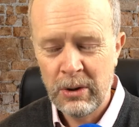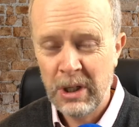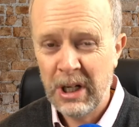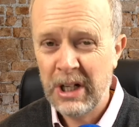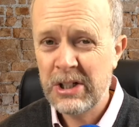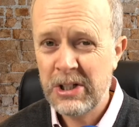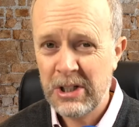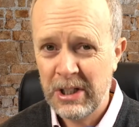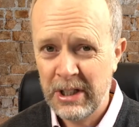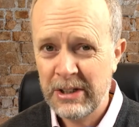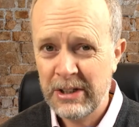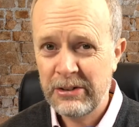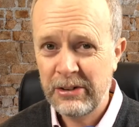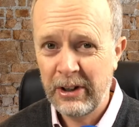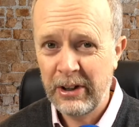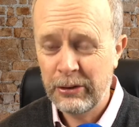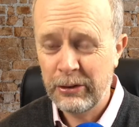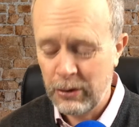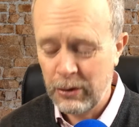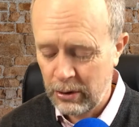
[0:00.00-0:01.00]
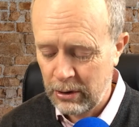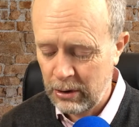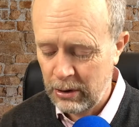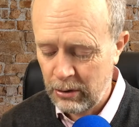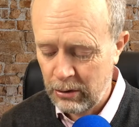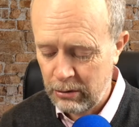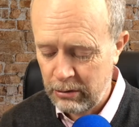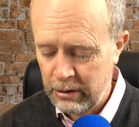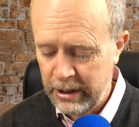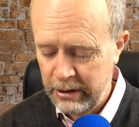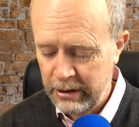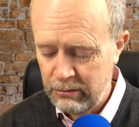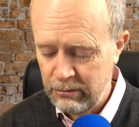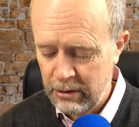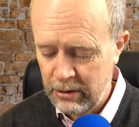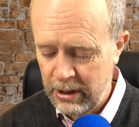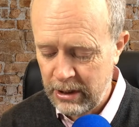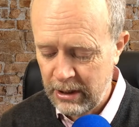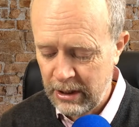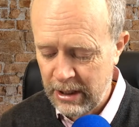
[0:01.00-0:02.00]
Well, actually, that sales call already
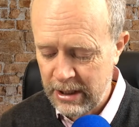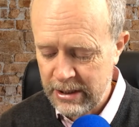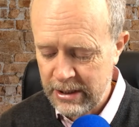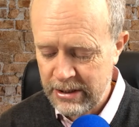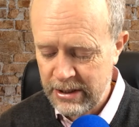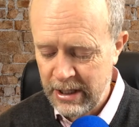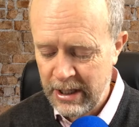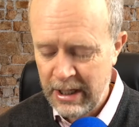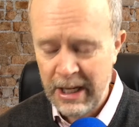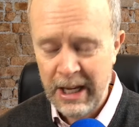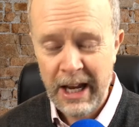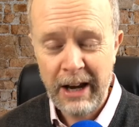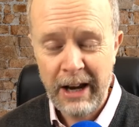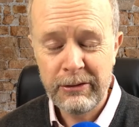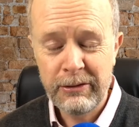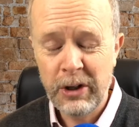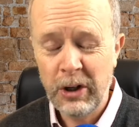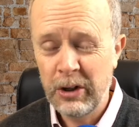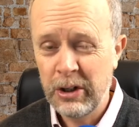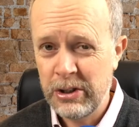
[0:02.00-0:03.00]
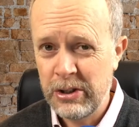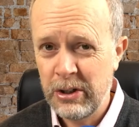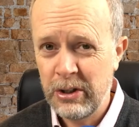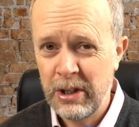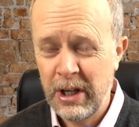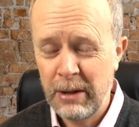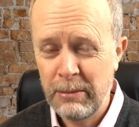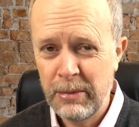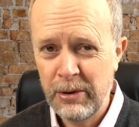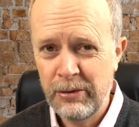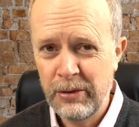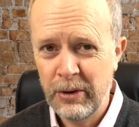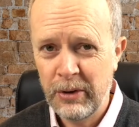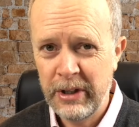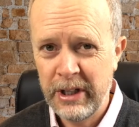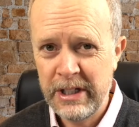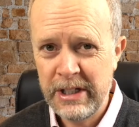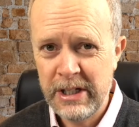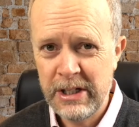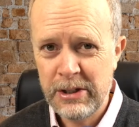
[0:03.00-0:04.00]
realized I've got to do that before
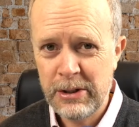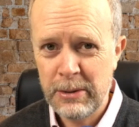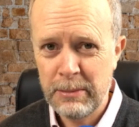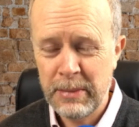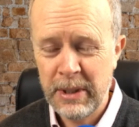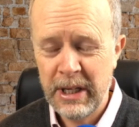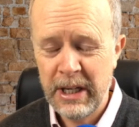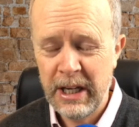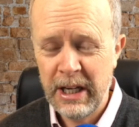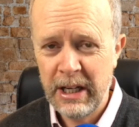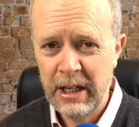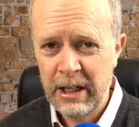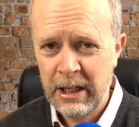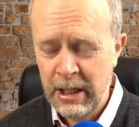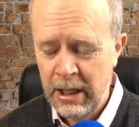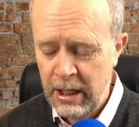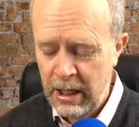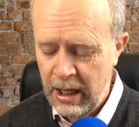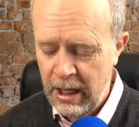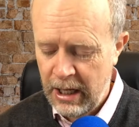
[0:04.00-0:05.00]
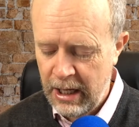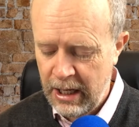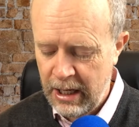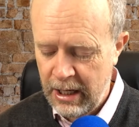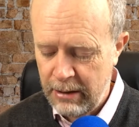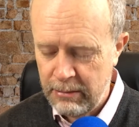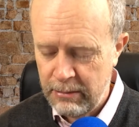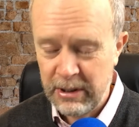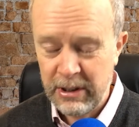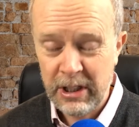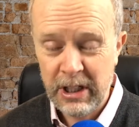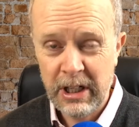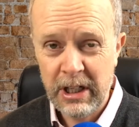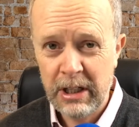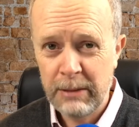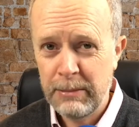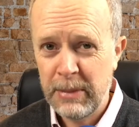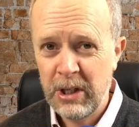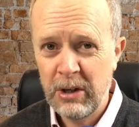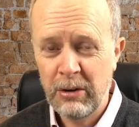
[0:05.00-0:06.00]
they disappear, and they're going
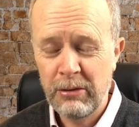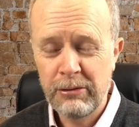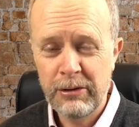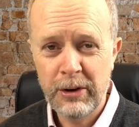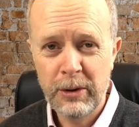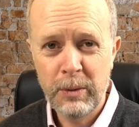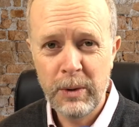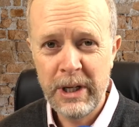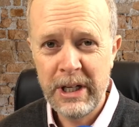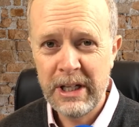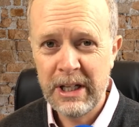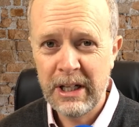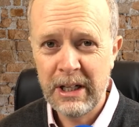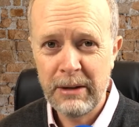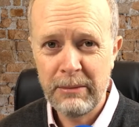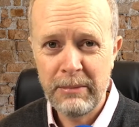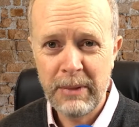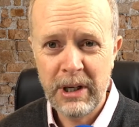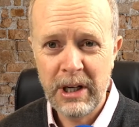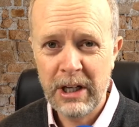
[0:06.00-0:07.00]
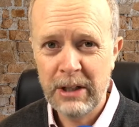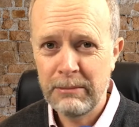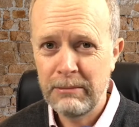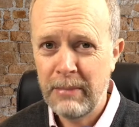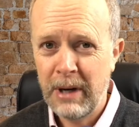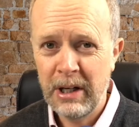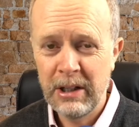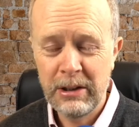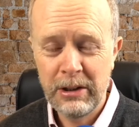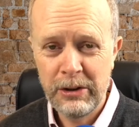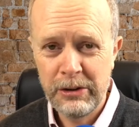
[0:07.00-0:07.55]
to be gone for a week, and I might